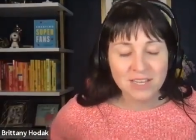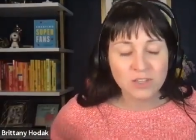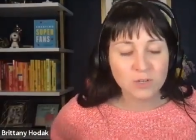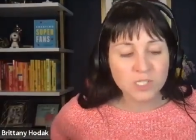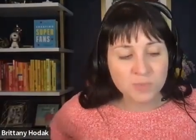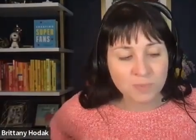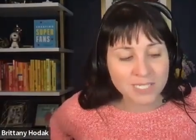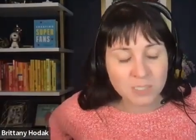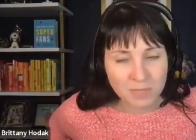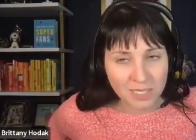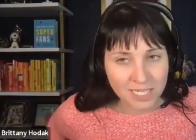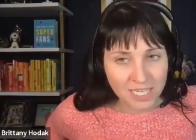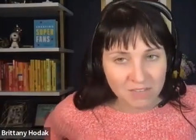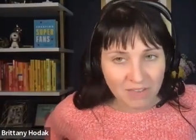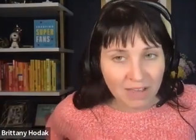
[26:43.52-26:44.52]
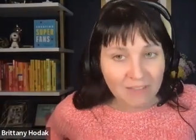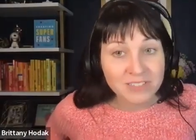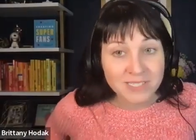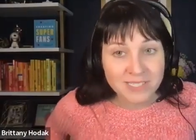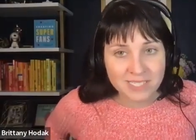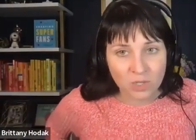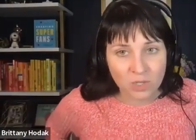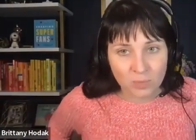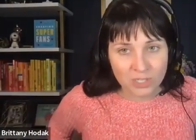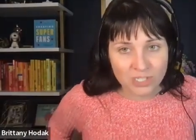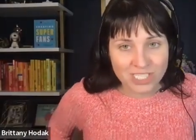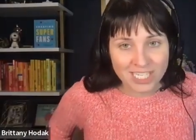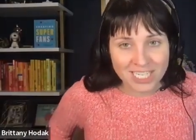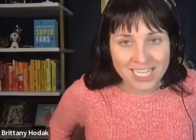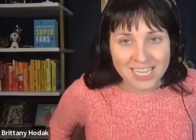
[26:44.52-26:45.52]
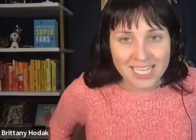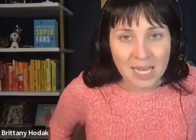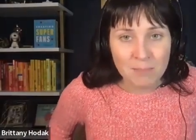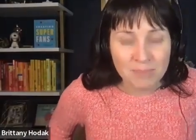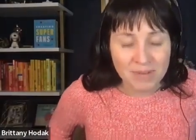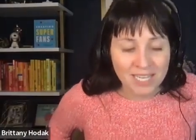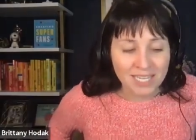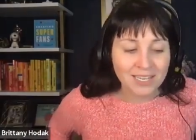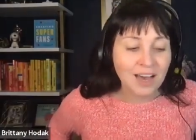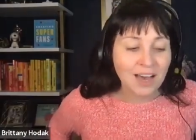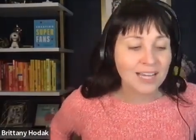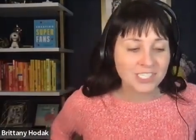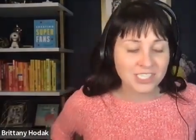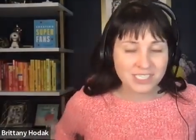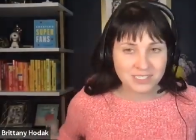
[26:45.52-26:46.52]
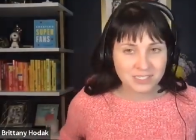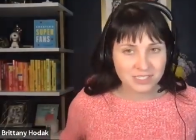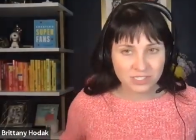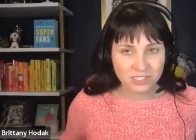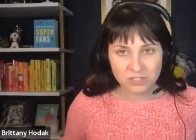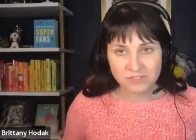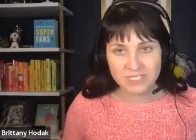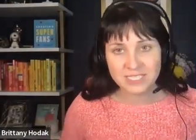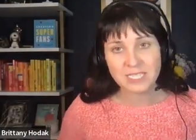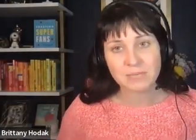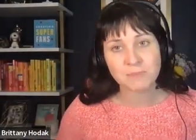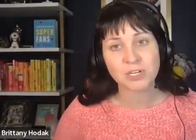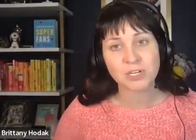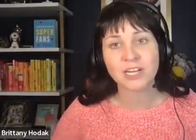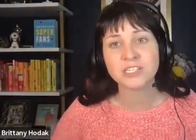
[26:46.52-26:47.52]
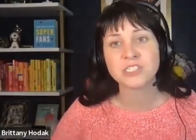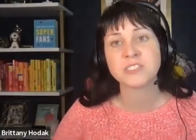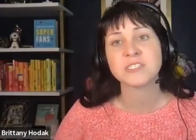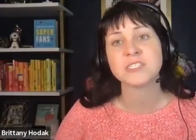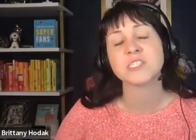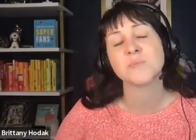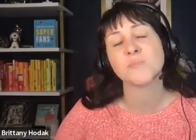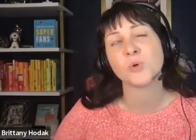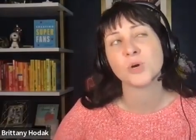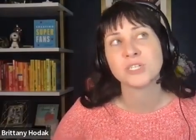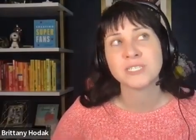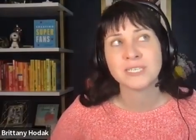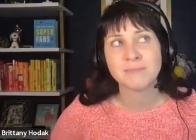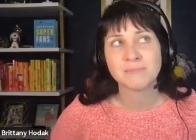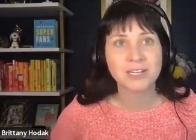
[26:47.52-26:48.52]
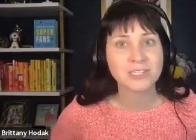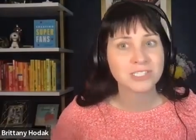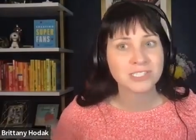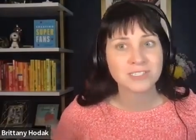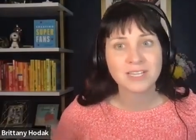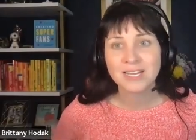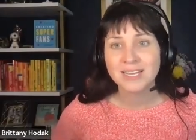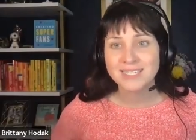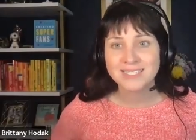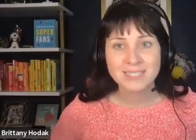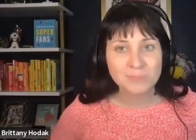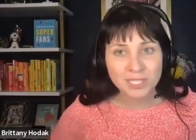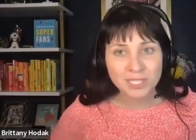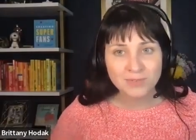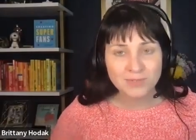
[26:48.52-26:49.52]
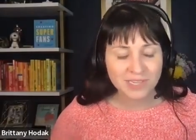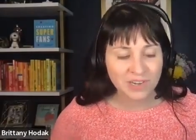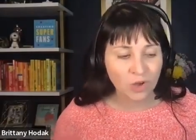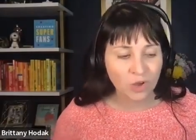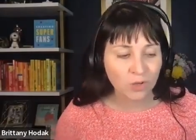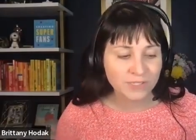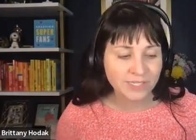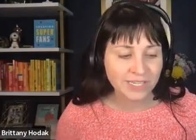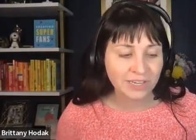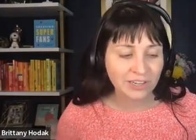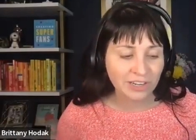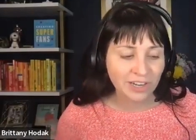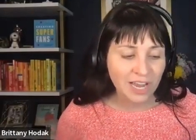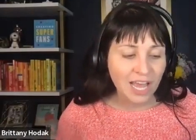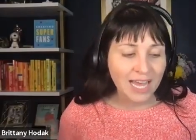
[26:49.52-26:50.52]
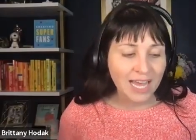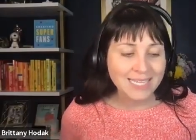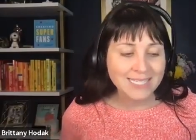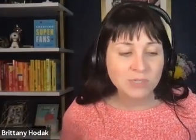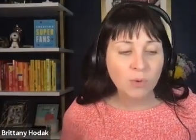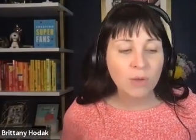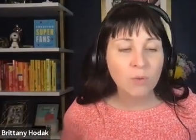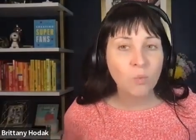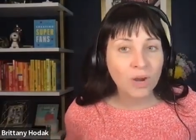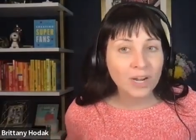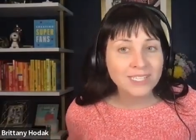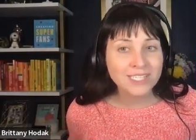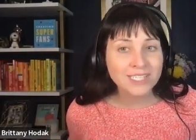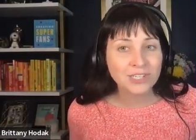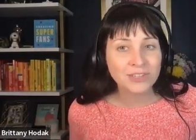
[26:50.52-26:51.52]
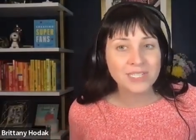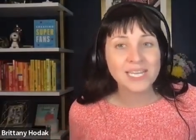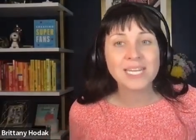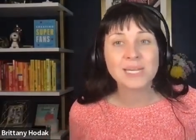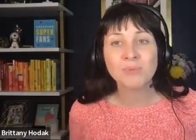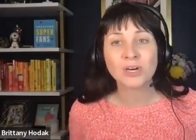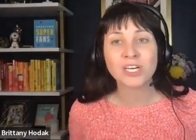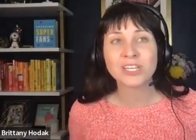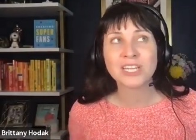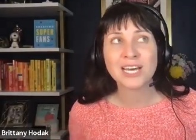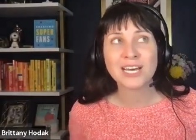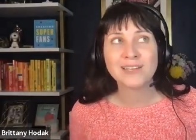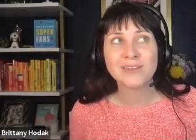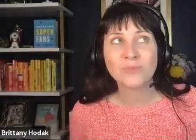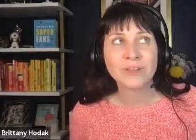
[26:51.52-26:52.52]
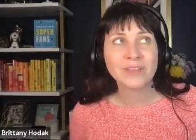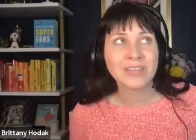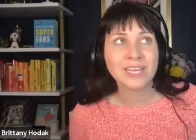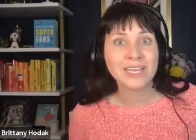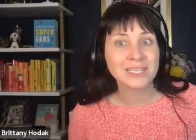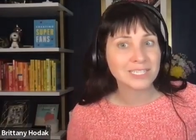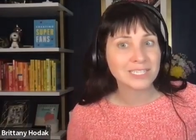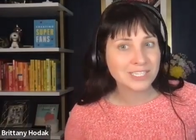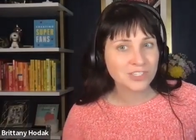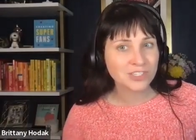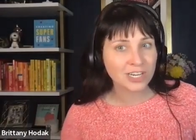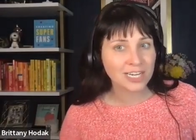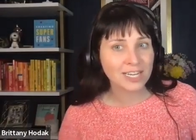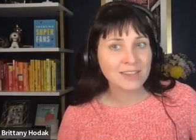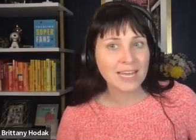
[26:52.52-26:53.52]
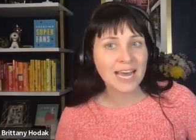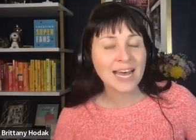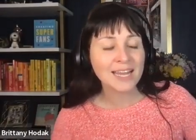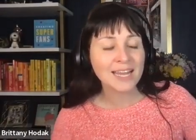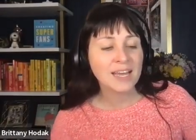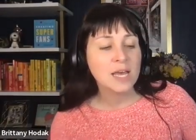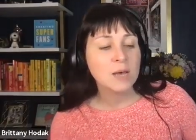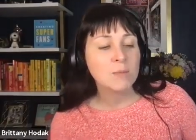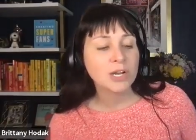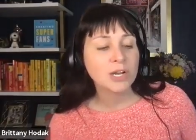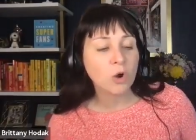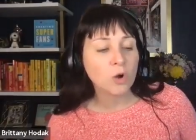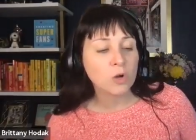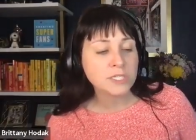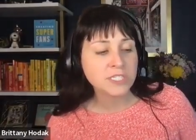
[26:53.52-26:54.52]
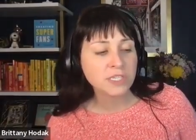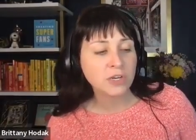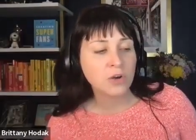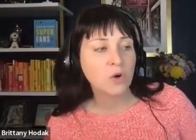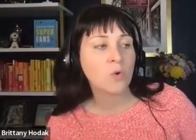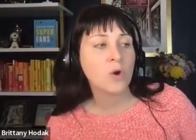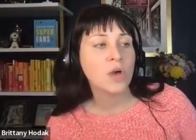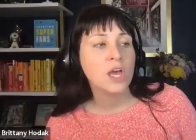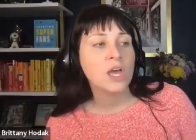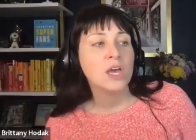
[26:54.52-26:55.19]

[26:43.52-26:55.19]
the responsibility of every single person in the company, not just the service team or not just the support team, not just somebody who's in a call center. And so I wanted to create a book that really illustrated that, but also